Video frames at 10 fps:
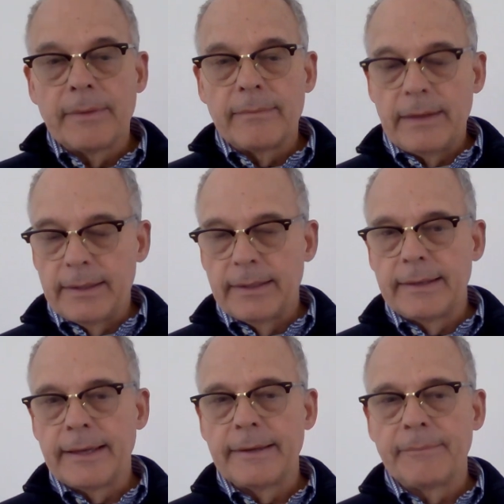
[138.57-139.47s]
And
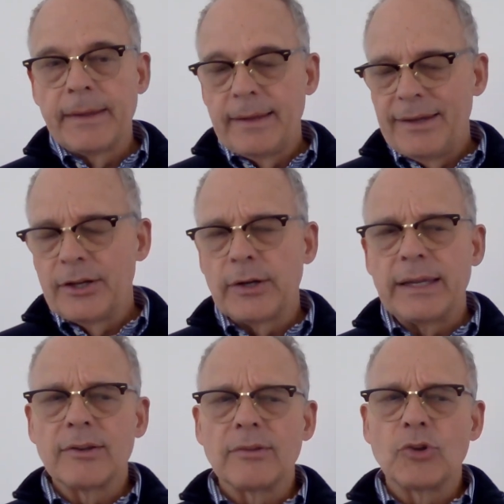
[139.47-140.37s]

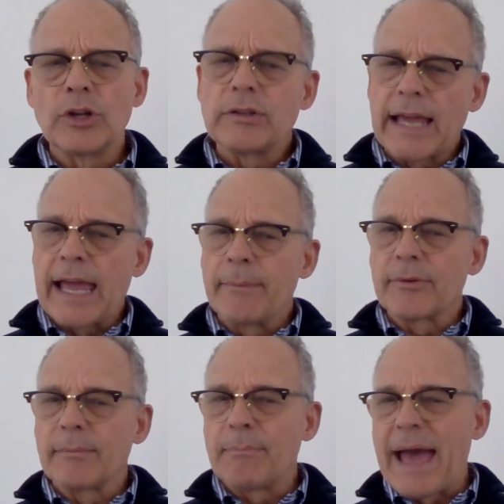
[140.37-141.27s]
in good times,
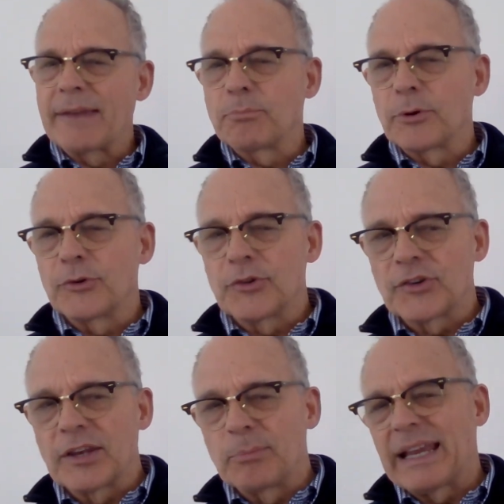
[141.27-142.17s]
a bad purchase
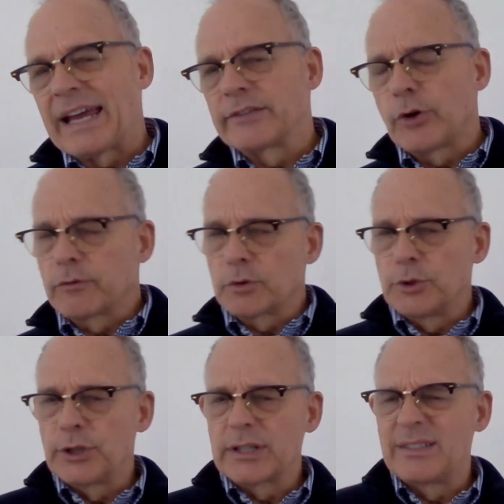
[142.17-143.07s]
can be kind of
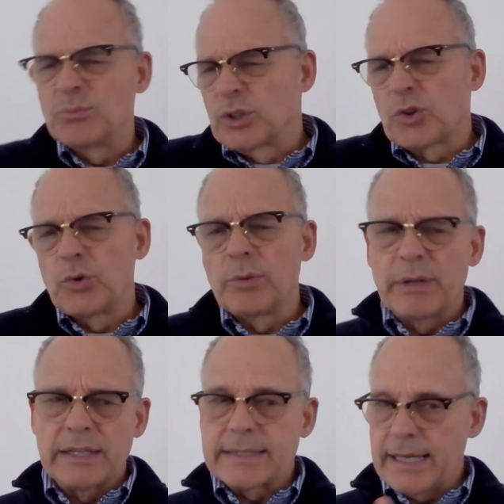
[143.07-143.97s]
overlooked and worked through it,
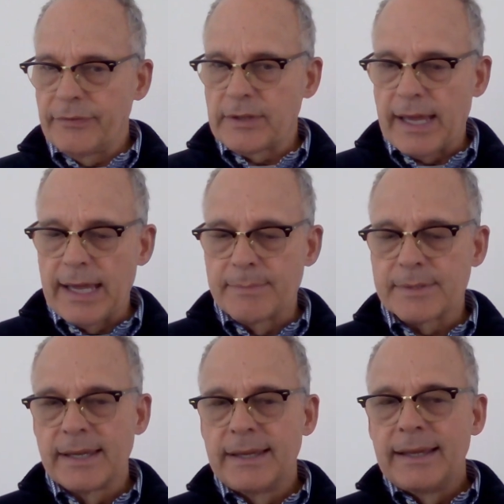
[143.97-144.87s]
but in tough times,